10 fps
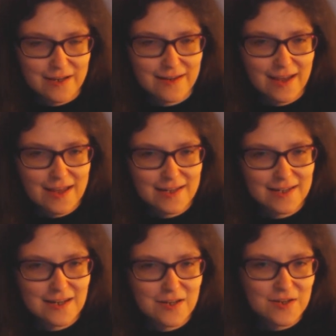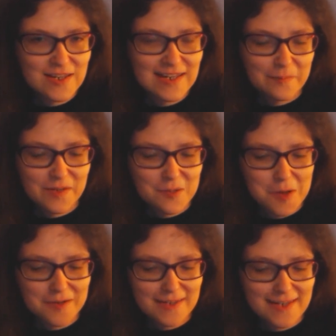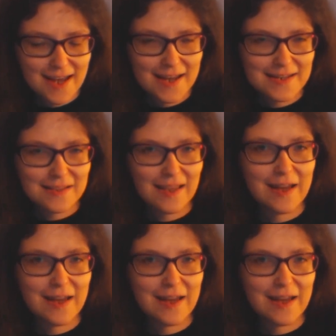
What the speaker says: and she just stepped to one side